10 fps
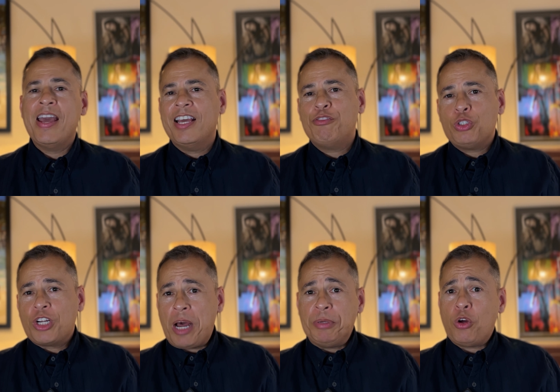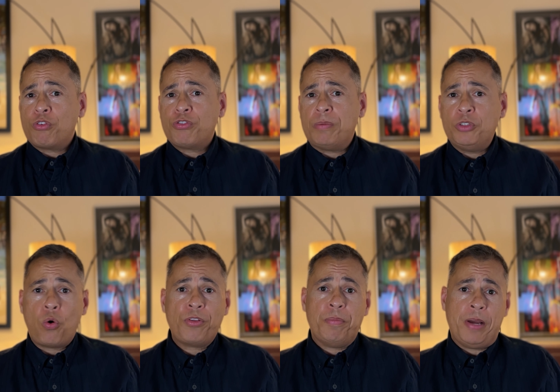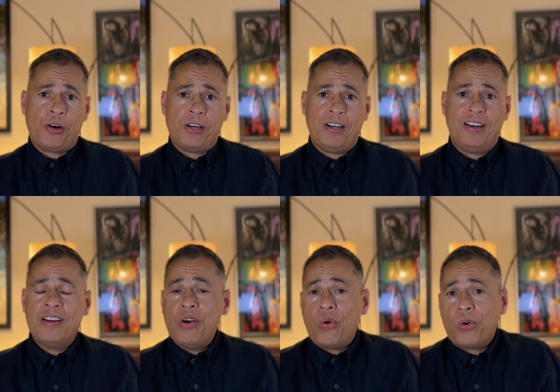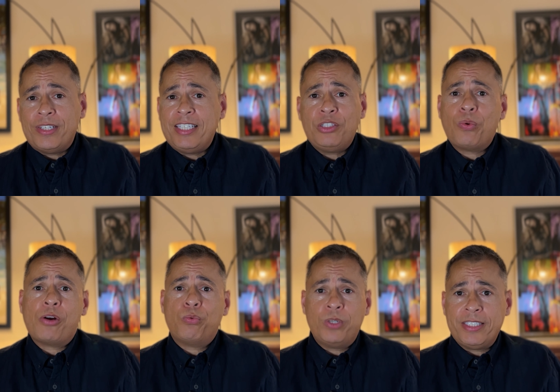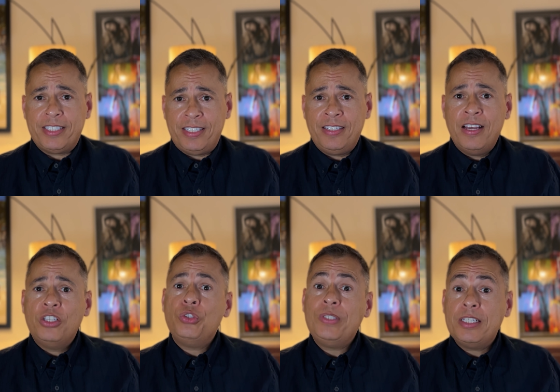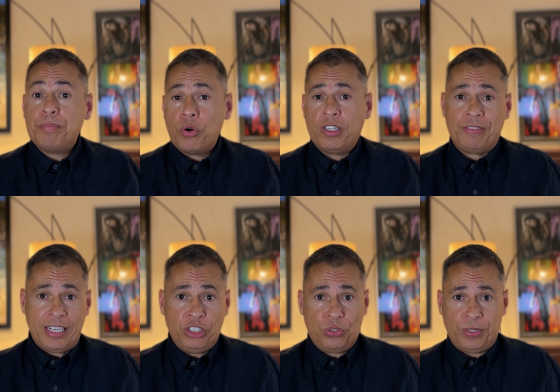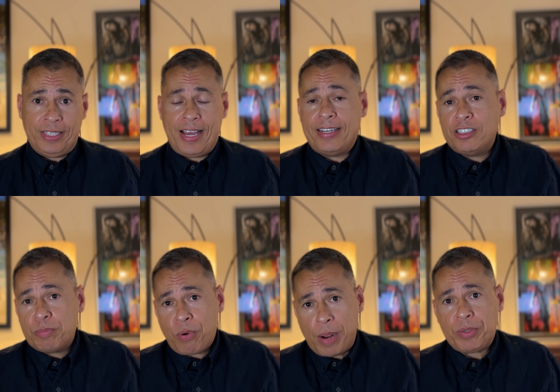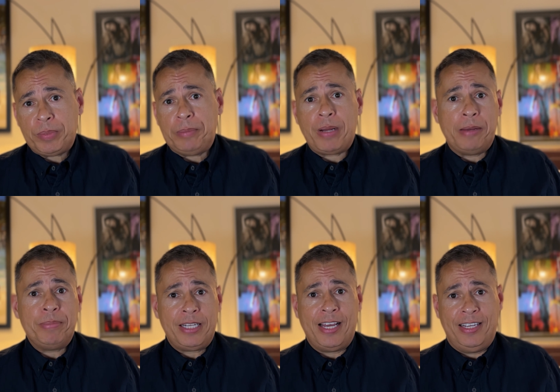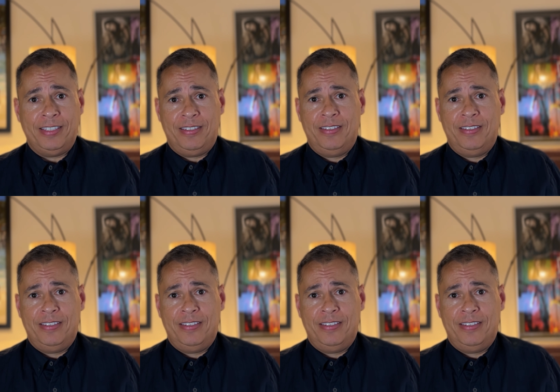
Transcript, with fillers: If you're coming over from North America, or anywhere really, you need a point of entry, and it's probably by plane.